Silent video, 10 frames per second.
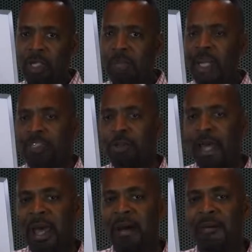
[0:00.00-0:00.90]
that you
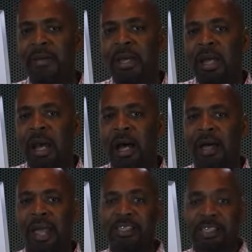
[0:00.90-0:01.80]
have
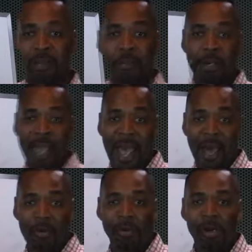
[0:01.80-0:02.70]
a separate
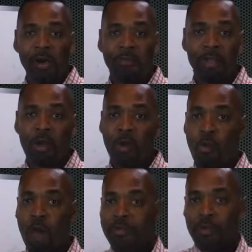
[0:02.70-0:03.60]
account,
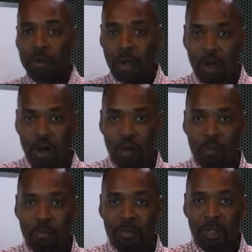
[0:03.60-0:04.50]
one for your
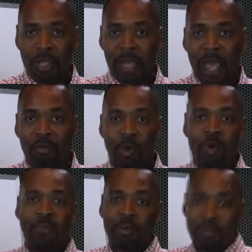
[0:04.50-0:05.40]
home and
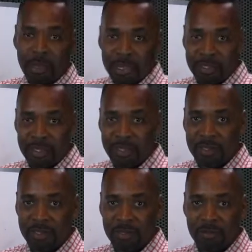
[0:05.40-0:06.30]
one for your
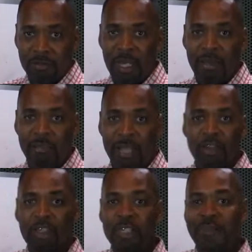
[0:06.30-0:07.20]
business. Okay, everything
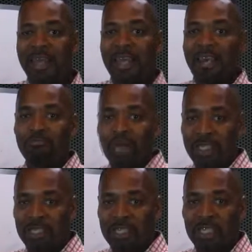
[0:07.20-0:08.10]
you spend in
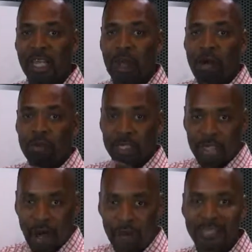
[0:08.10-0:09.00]
business, it
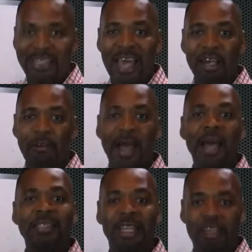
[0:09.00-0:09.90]
all gets
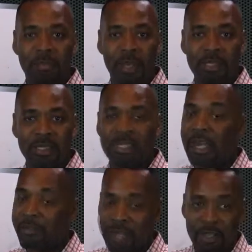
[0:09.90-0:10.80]
categorized in your business, and
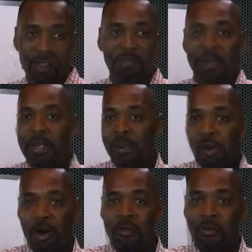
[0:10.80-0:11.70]
everything you spend in your
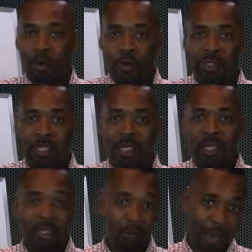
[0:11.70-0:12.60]
home, of course,
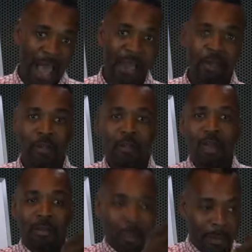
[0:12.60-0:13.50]
it's the way I do.
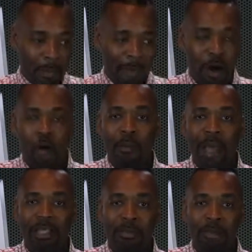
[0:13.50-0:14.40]
My home
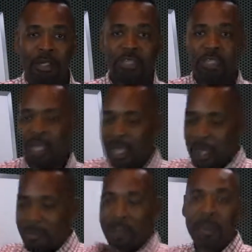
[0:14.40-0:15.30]
has a budget
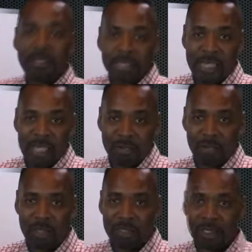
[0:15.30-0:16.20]
and my business has a
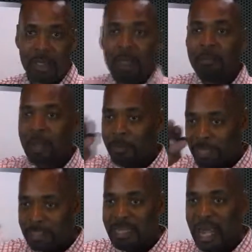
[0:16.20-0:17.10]
budget. My
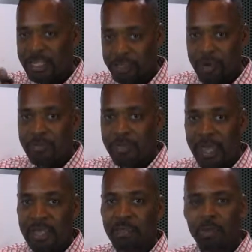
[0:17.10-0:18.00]
business has certain
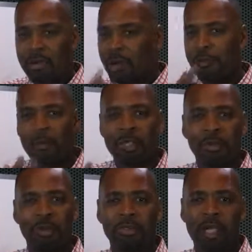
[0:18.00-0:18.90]
things, and we'll go through some
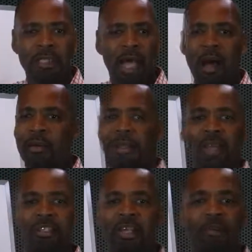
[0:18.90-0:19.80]
of those things. I'll
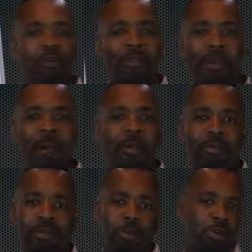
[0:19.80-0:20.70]
kind of jump onto my
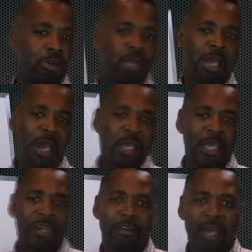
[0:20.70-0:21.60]
computer at a
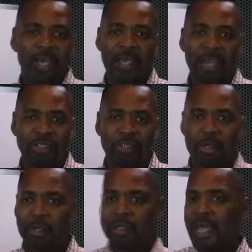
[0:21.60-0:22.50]
later date and kind of show
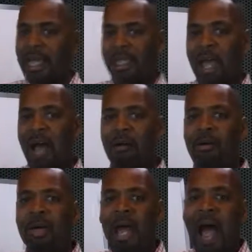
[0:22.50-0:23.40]
you exactly
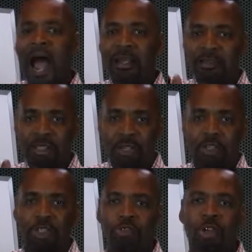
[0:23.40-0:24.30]
how I,
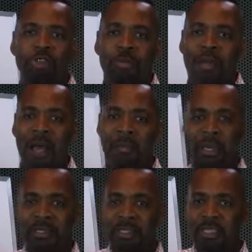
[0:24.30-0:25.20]
structure my
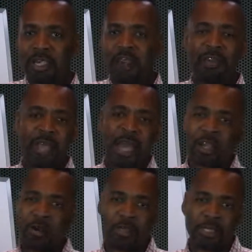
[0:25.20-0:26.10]
business, the different
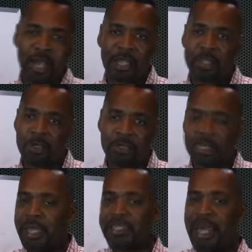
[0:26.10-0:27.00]
categories that I use
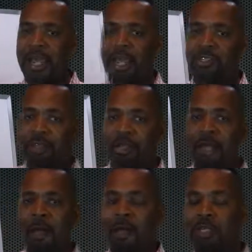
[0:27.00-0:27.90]
and things of that nature.
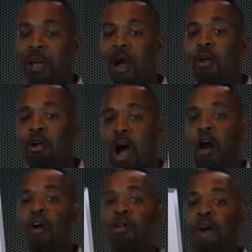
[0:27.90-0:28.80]
Because my whole
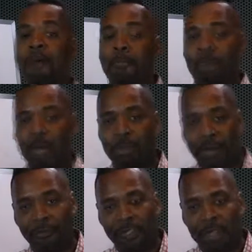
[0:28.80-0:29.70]
goal, my
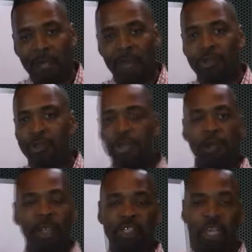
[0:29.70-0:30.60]
objective is to make sure that
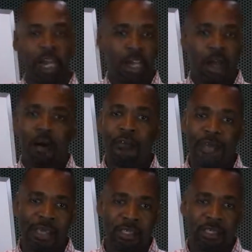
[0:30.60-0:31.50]
you're educated in all
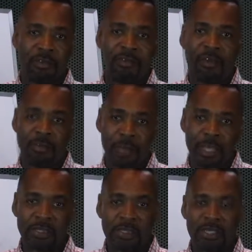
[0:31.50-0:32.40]
facets of the
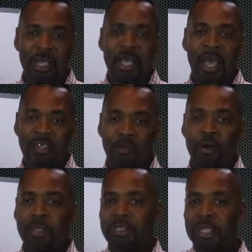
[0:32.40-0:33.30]
business as
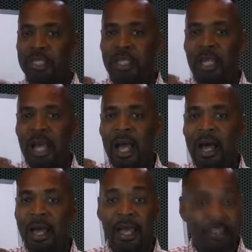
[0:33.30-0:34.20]
far as
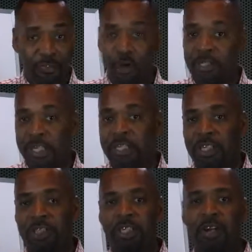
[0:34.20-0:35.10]
it is
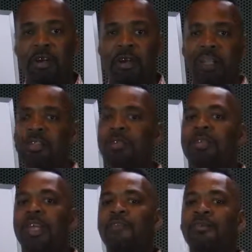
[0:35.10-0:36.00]
concerned. There's no
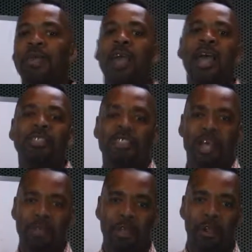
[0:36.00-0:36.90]
need for me to actually
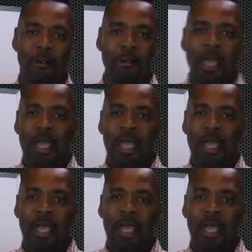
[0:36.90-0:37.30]
come here